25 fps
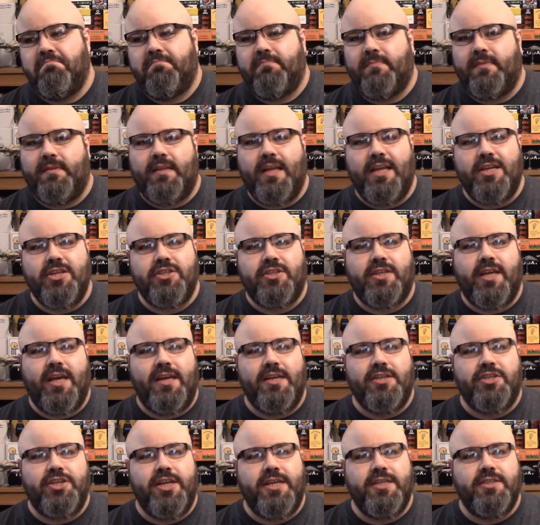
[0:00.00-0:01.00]
They just
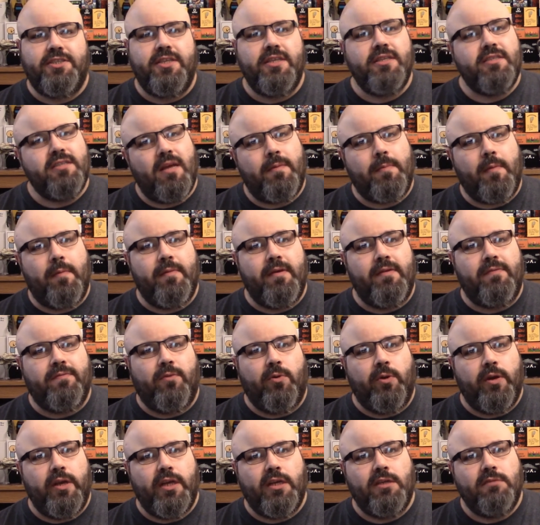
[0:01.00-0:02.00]
kind of change things up a bit
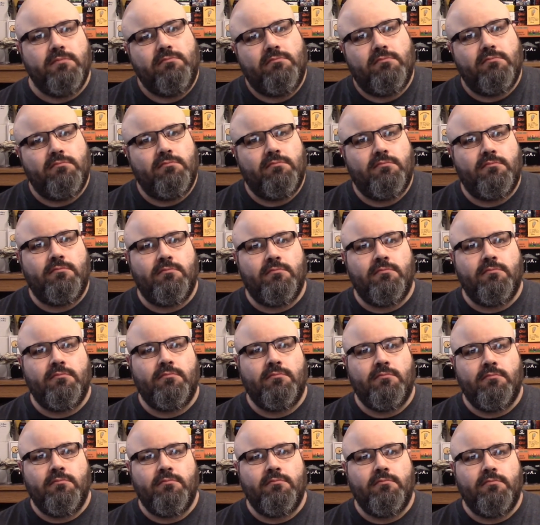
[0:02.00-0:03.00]
for you.
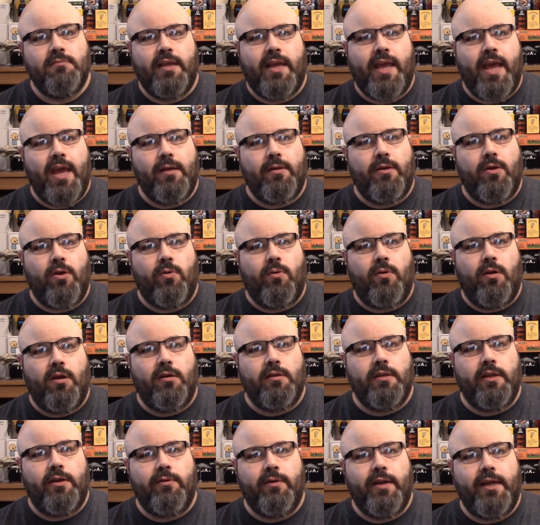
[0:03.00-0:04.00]
Can't go
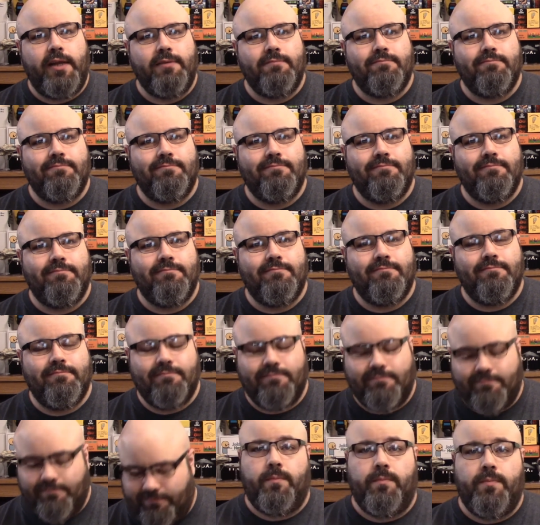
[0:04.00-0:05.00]
wrong there, right?
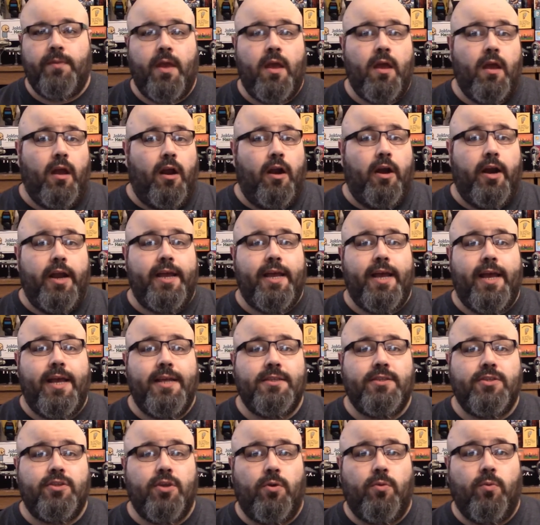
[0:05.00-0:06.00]
All right,
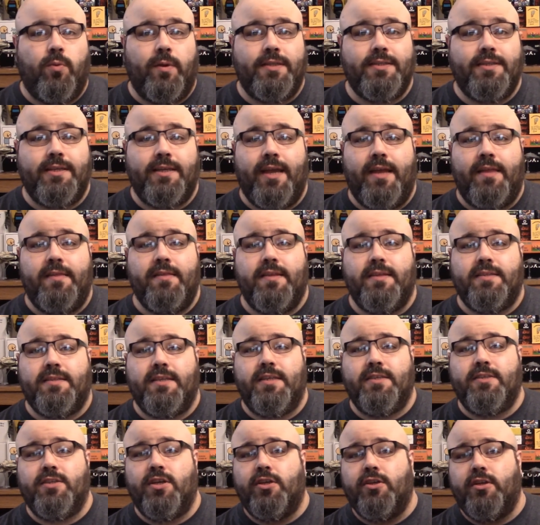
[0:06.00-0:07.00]
guys, so once again, this
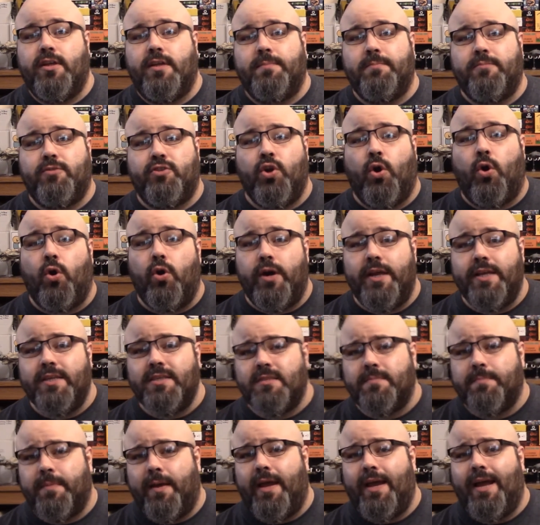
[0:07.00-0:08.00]
is
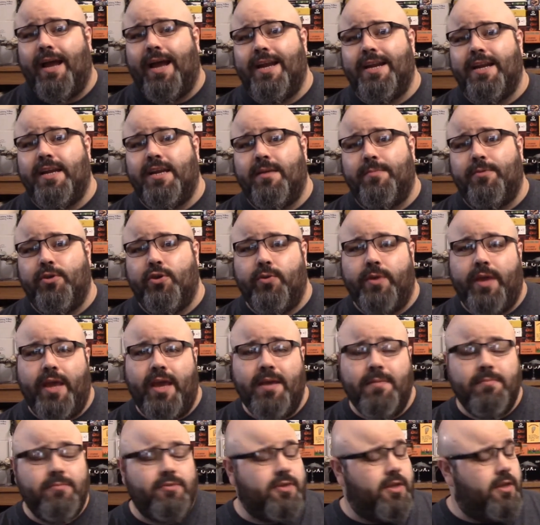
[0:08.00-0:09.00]
Torres by IDW
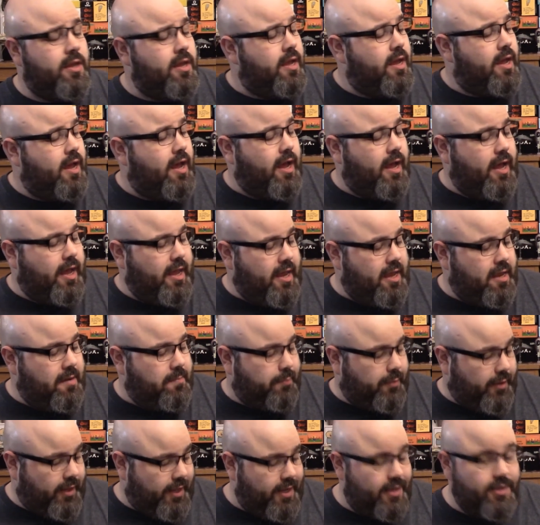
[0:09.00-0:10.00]
Games.
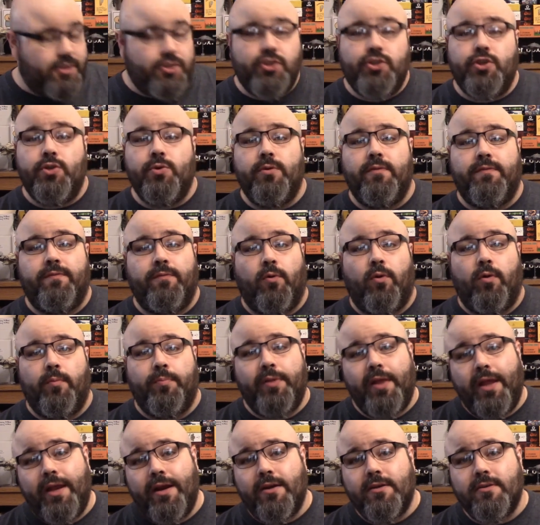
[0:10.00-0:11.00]
It plays 2 to 4
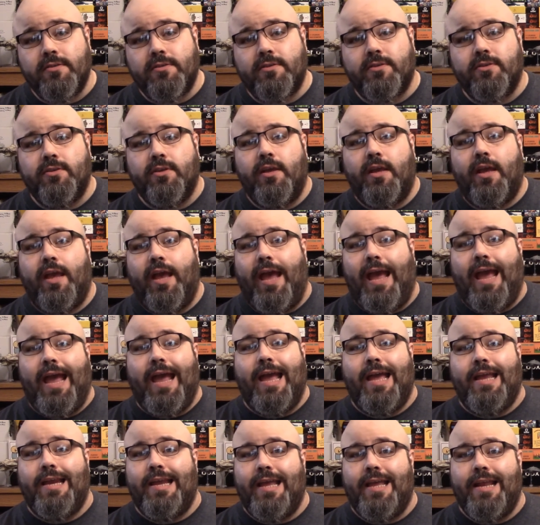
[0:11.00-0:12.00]
players,
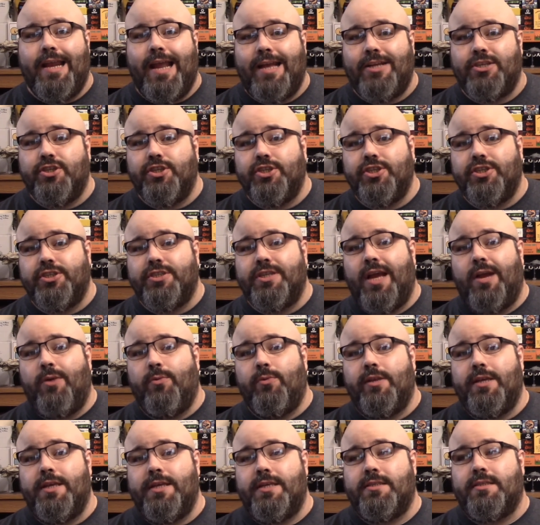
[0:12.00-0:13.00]
and it actually just got
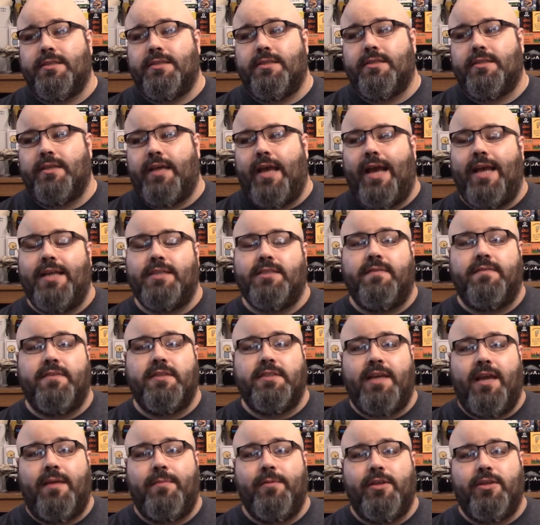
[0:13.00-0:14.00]
released, as of the
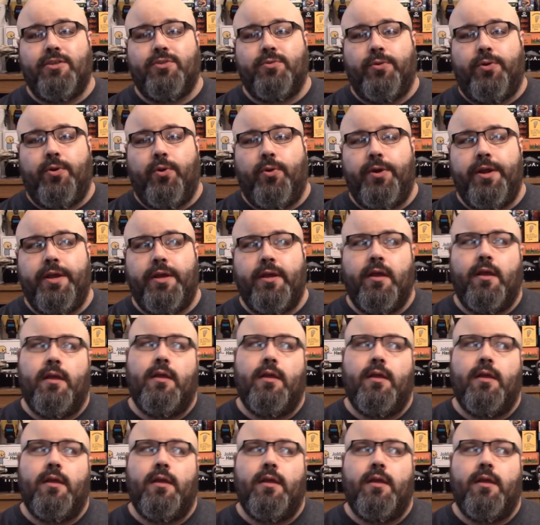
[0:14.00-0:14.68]
time of this recording,